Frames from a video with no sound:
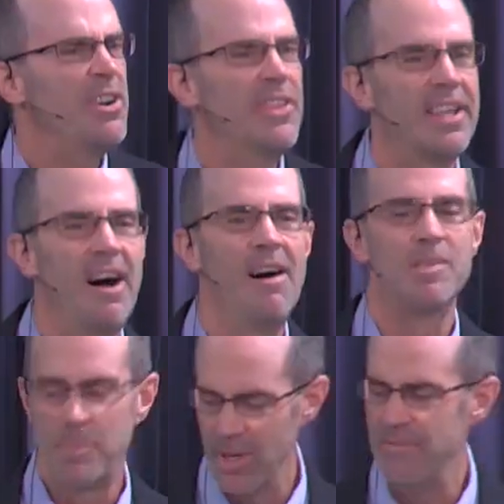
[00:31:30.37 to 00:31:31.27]
the
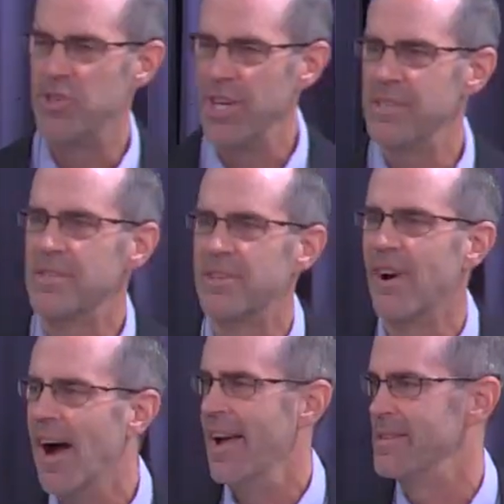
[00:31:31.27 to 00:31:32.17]
gospel of Jesus
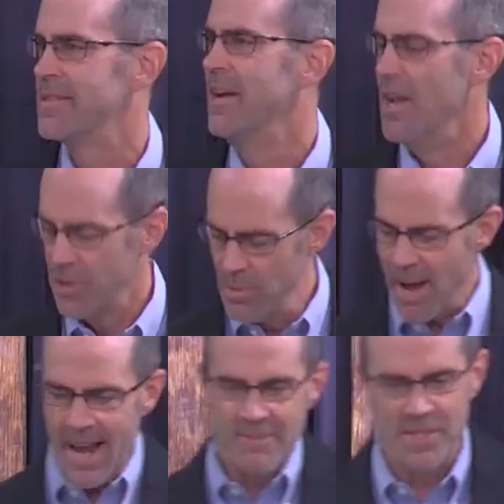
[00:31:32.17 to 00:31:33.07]
Christ. You
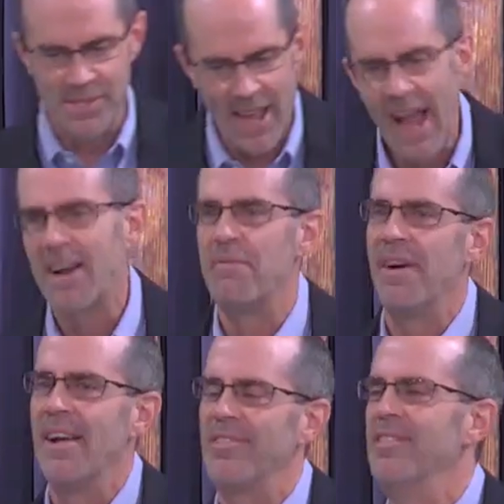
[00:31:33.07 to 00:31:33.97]
might have to
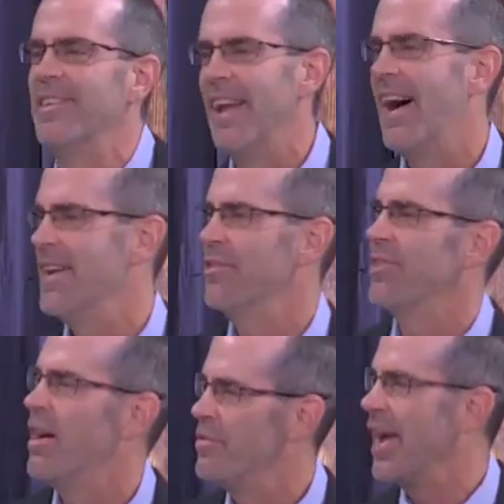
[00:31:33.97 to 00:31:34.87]
sacrifice and deny
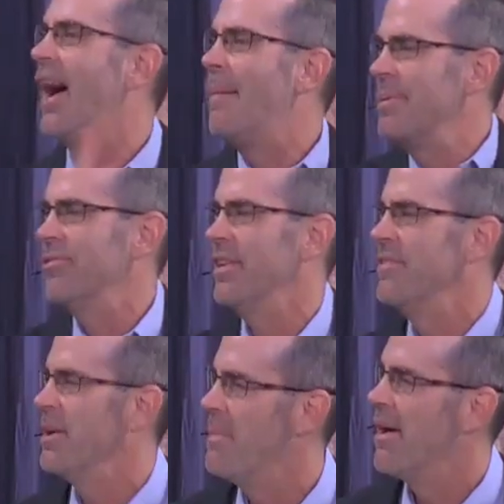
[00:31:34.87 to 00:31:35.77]
yourself, the opposite of
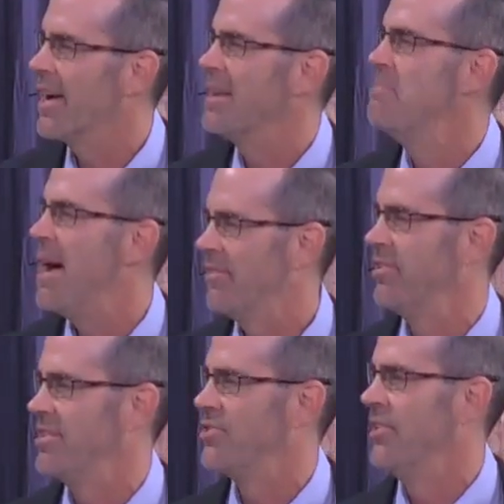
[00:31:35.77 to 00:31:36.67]
the American
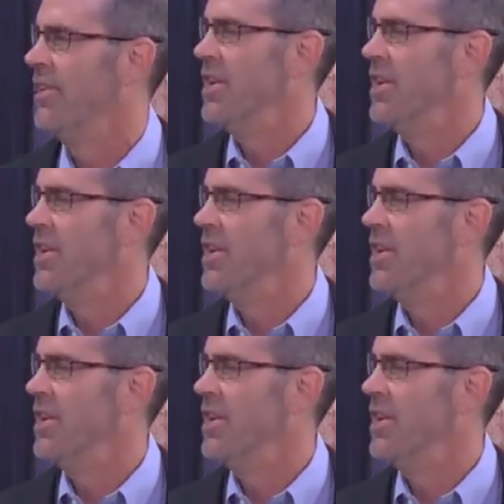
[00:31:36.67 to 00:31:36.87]
message.